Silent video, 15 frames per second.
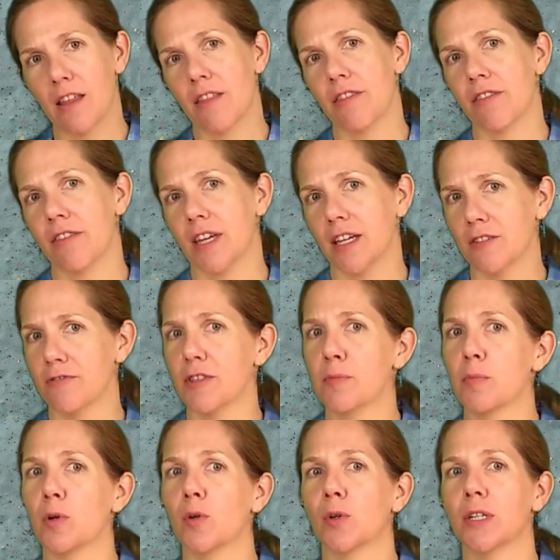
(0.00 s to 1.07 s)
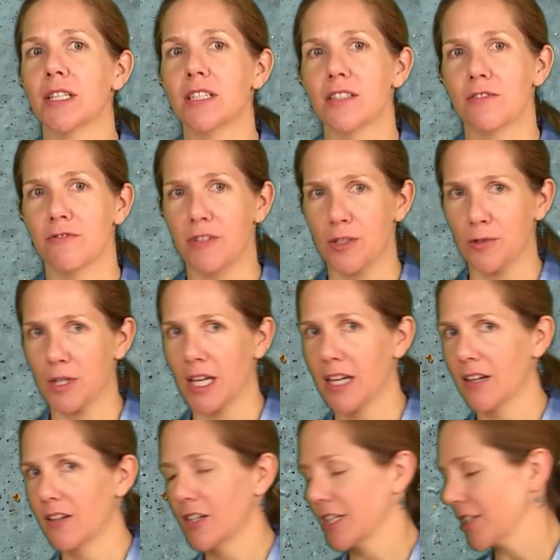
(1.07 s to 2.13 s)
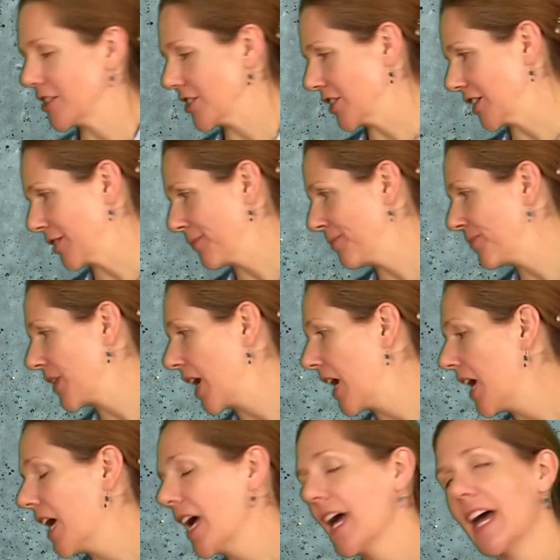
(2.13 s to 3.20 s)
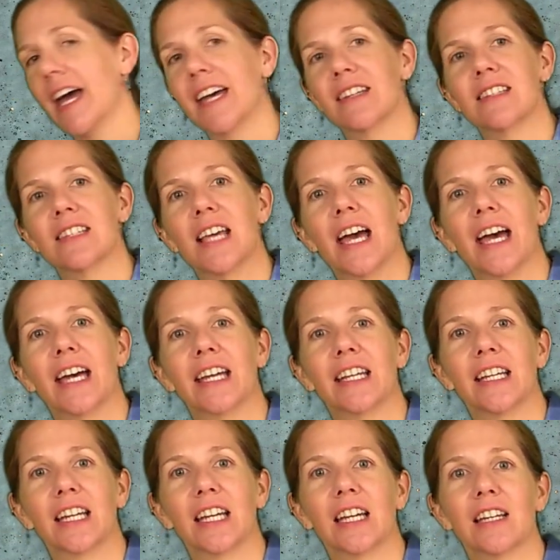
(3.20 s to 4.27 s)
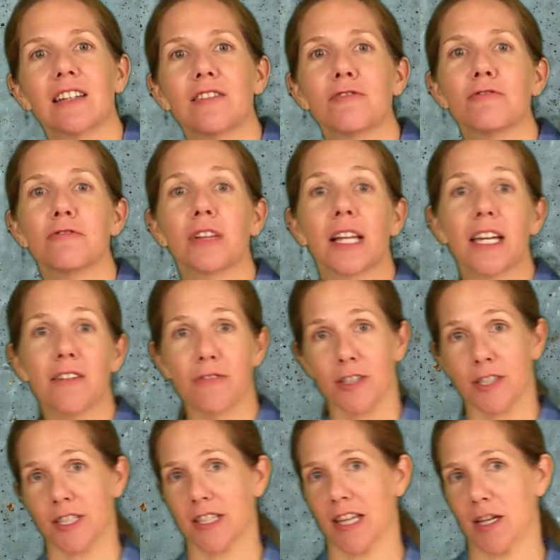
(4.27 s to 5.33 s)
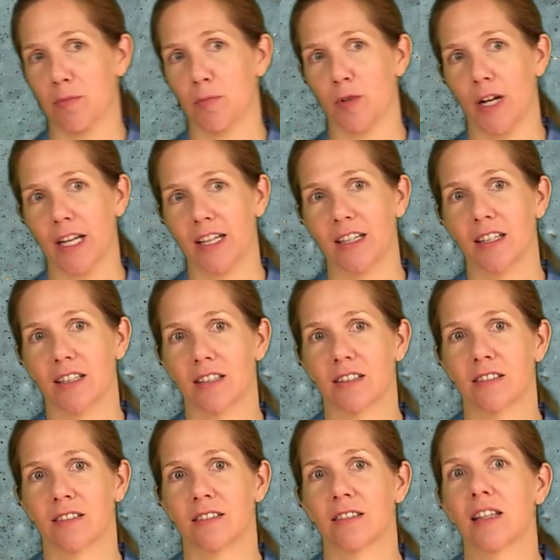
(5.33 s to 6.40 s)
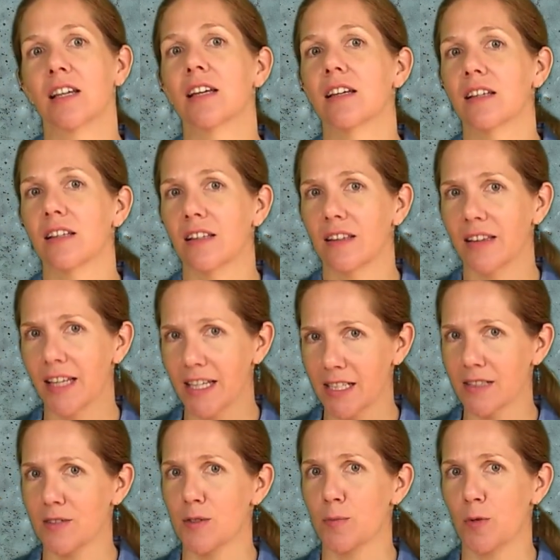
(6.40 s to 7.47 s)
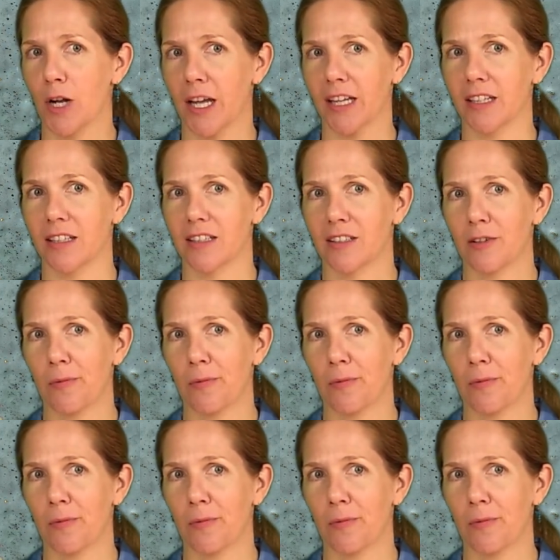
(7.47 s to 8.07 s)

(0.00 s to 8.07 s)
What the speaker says: think of the point of view character as adding flavor to that bread, like a spread.